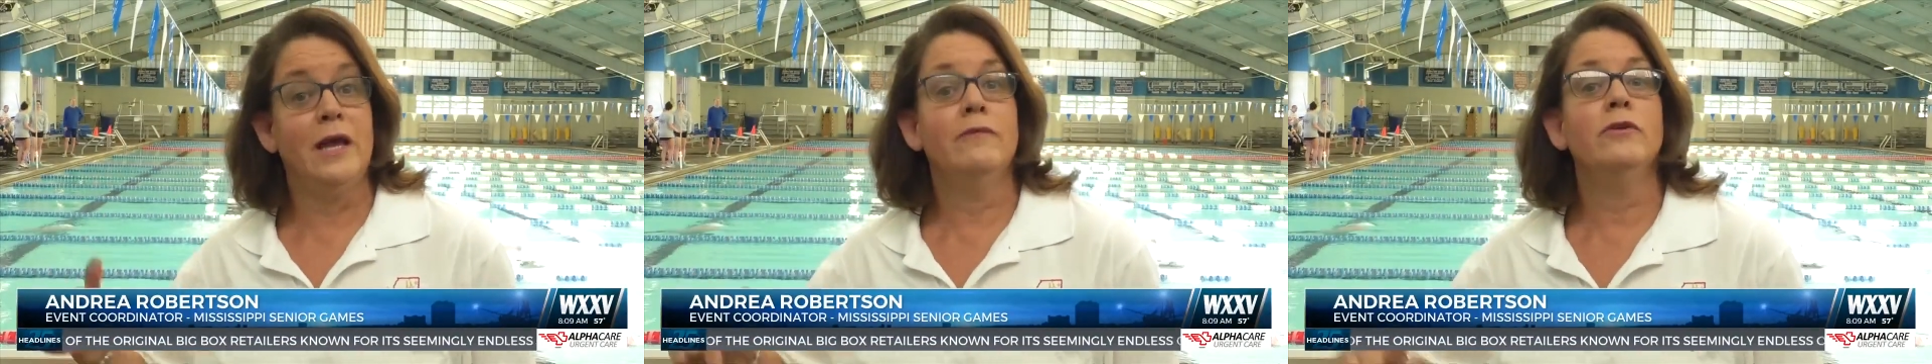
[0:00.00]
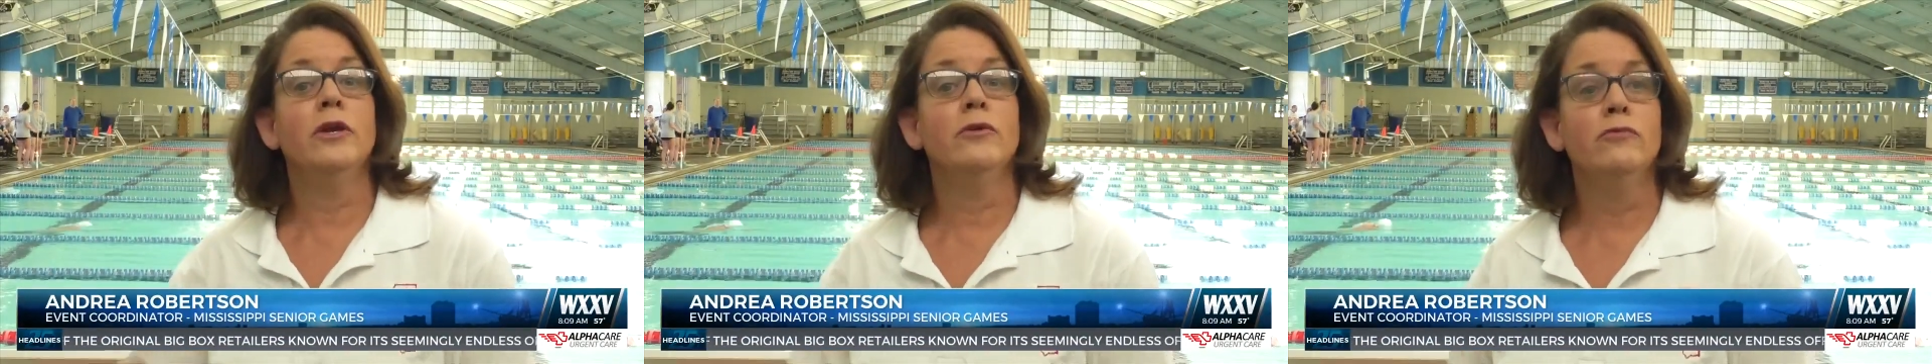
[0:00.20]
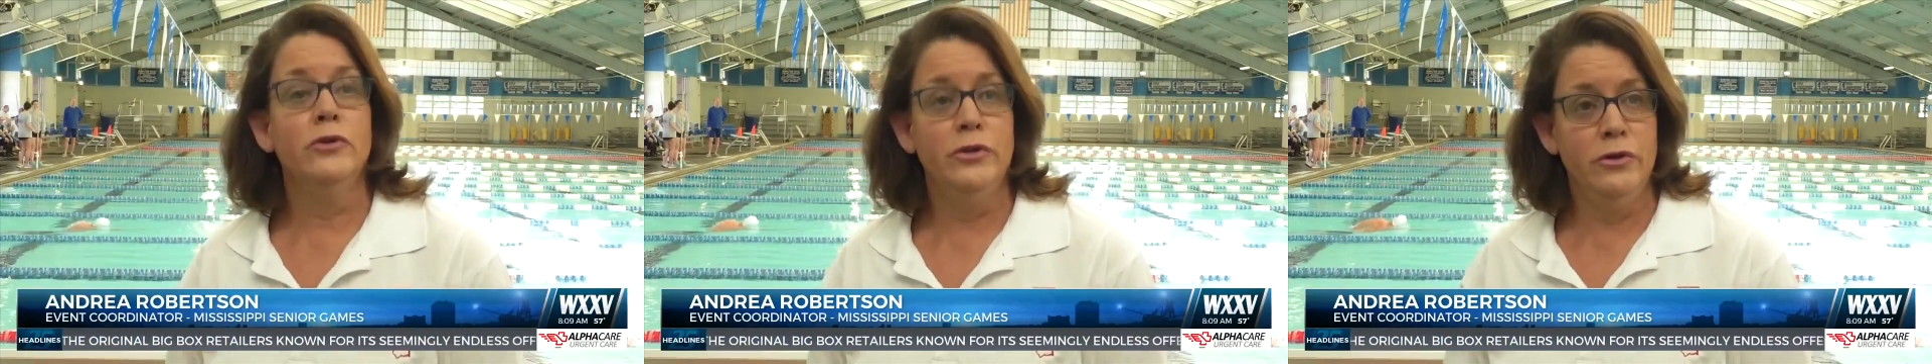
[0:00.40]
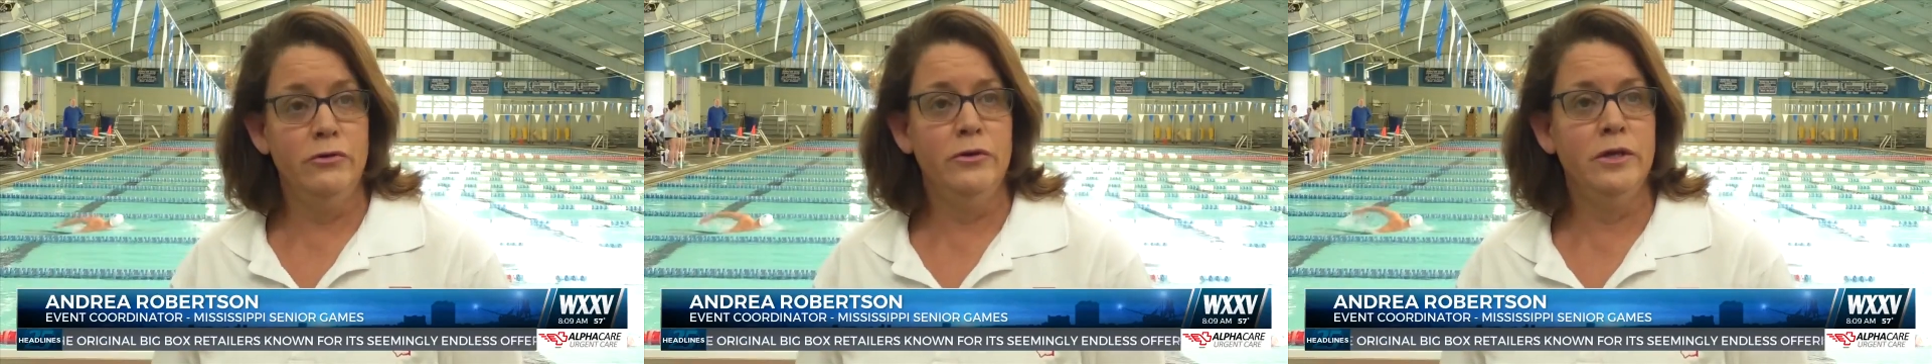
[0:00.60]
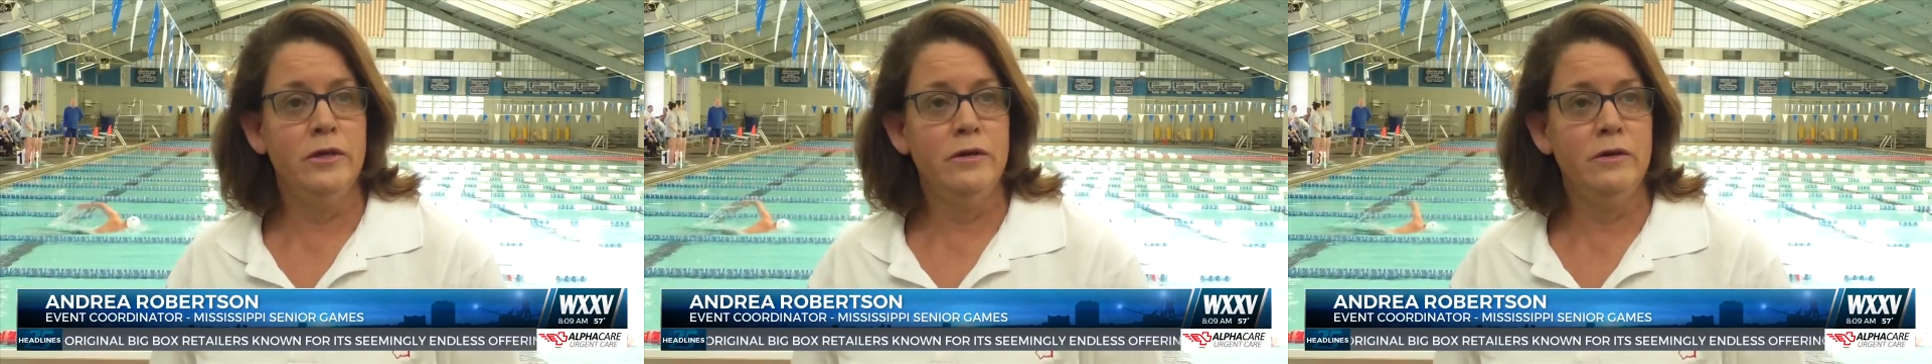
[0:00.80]
having a
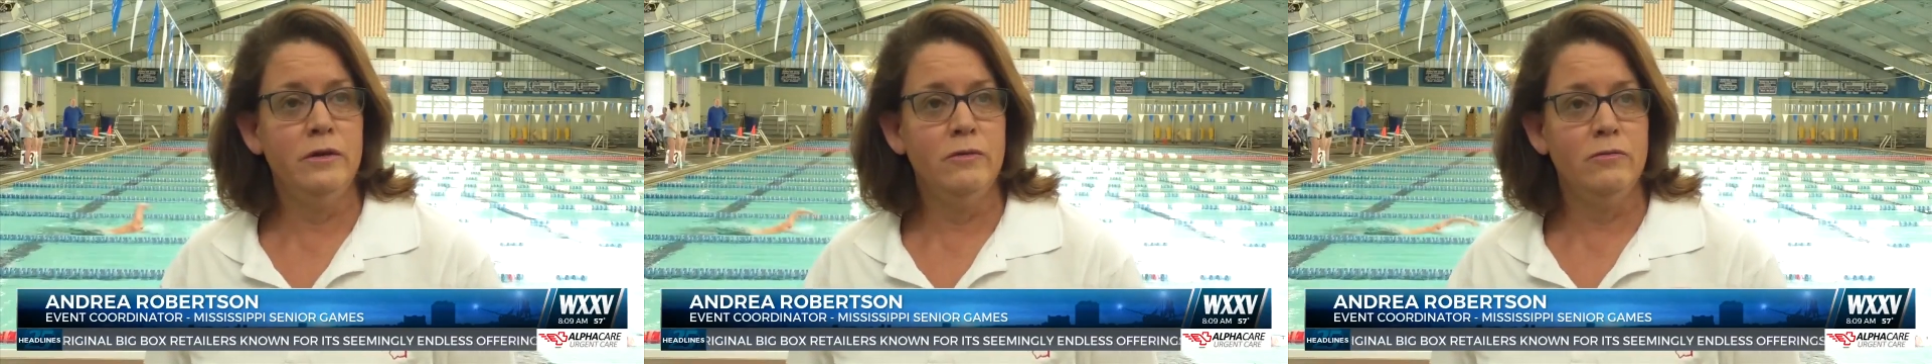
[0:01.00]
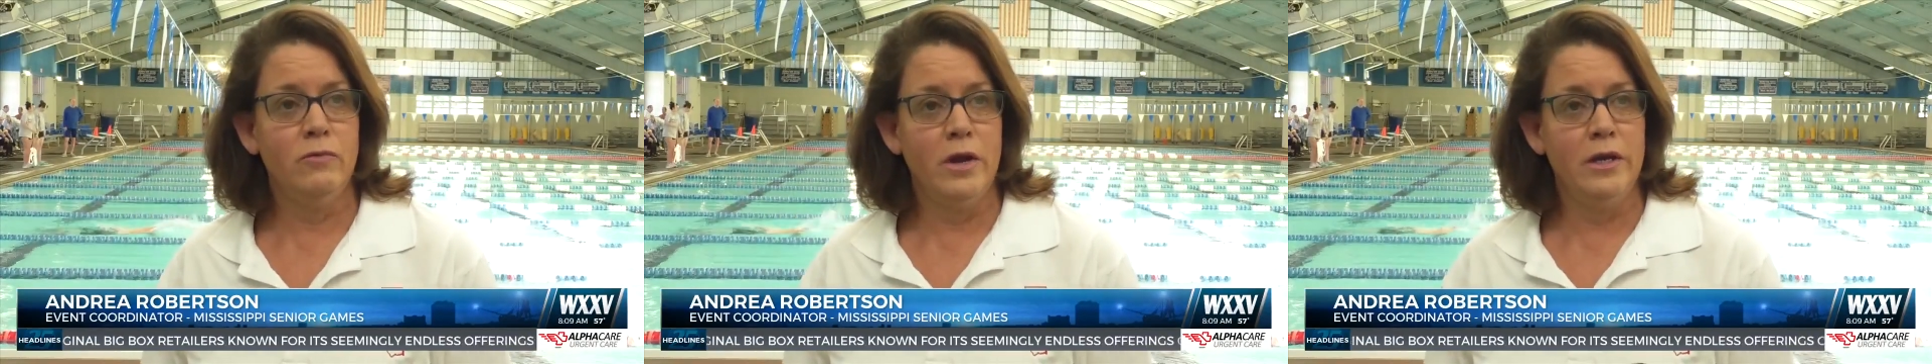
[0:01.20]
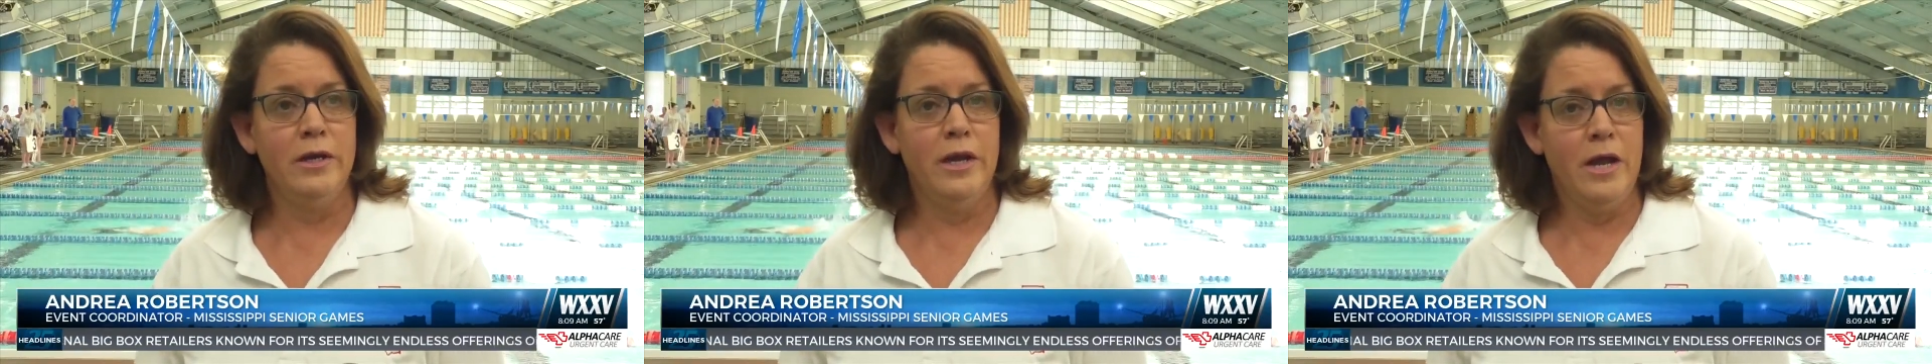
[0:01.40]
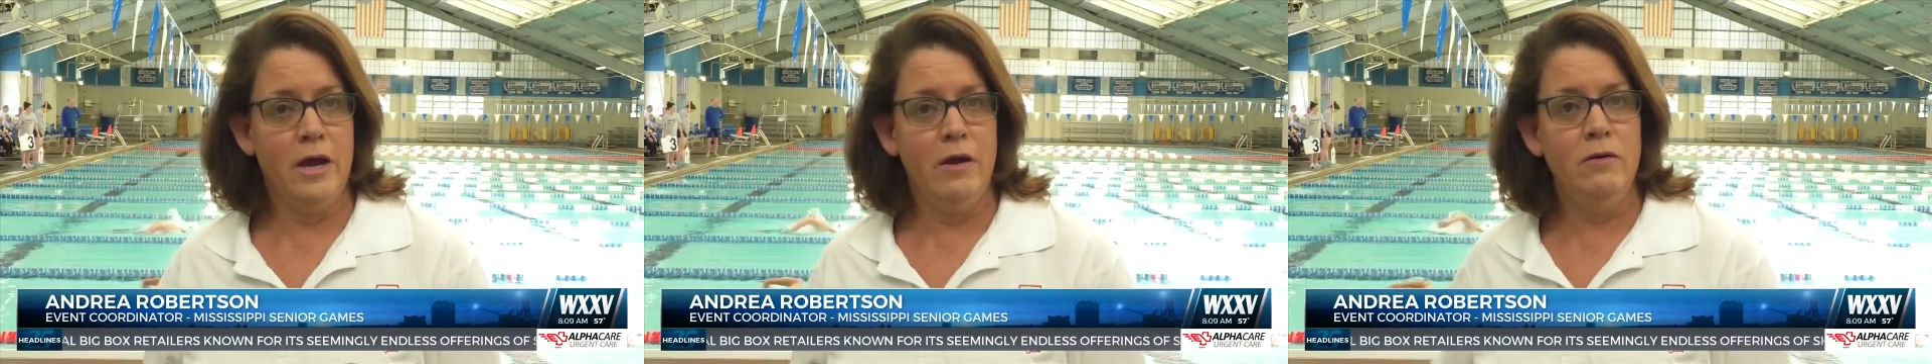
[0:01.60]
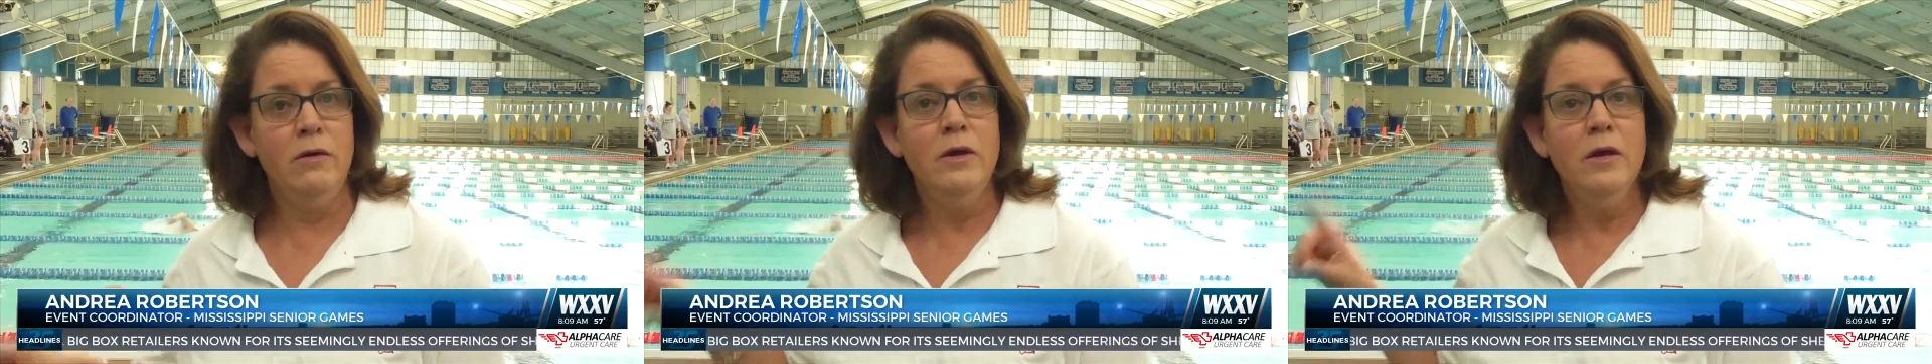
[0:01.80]
reunion right
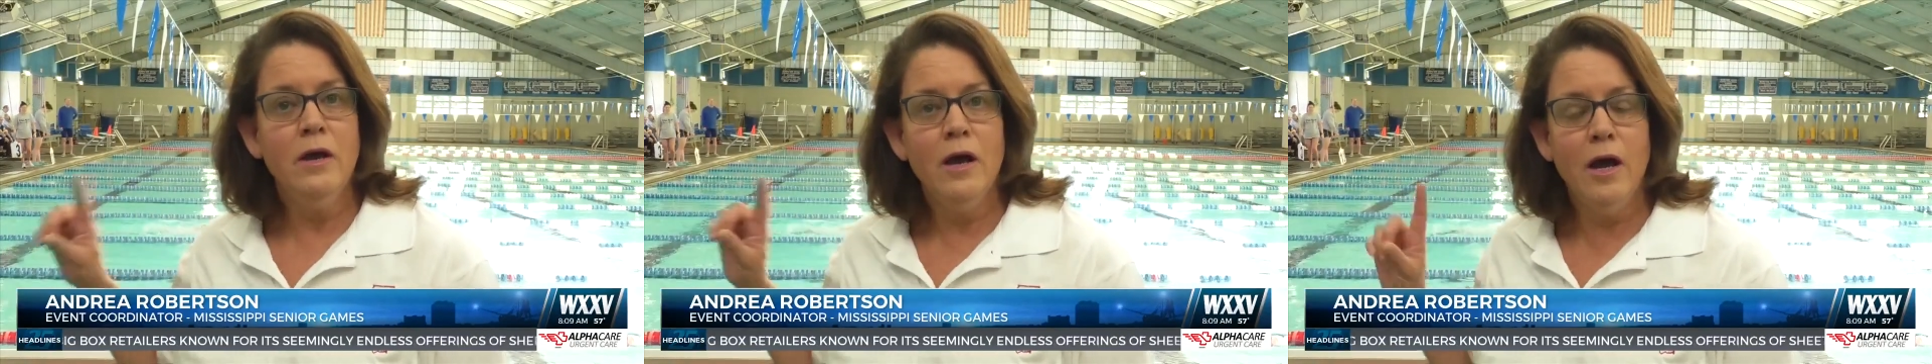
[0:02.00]
now.